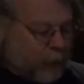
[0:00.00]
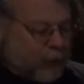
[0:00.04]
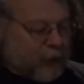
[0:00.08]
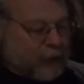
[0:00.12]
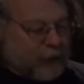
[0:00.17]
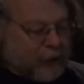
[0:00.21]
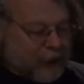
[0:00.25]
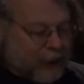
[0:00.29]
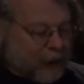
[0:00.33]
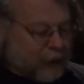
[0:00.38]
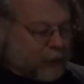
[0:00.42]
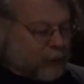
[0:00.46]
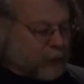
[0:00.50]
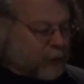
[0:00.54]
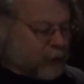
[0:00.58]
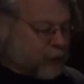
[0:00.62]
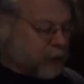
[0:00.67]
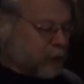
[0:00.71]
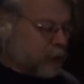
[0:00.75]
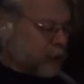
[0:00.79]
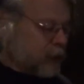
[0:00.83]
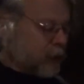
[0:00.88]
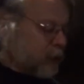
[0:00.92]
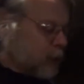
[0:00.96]
went down
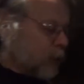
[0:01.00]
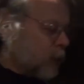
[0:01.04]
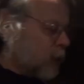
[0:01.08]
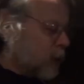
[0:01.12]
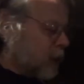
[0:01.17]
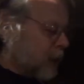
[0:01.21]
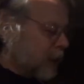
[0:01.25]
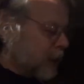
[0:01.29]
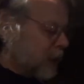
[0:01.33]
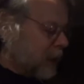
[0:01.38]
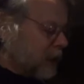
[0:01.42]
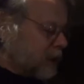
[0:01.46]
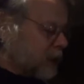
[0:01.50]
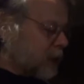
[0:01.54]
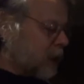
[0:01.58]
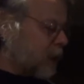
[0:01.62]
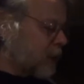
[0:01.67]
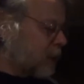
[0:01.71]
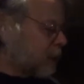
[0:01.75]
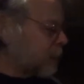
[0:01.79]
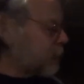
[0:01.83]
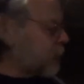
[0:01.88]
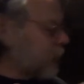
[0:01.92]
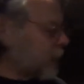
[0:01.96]
to a store and I saw
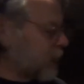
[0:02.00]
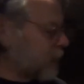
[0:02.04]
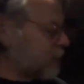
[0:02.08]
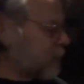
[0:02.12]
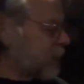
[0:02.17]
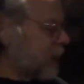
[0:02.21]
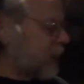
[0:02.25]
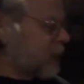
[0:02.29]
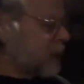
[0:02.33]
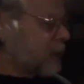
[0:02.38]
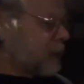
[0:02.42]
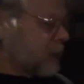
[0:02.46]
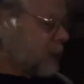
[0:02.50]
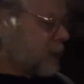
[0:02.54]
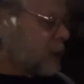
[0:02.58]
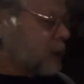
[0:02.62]
the perfect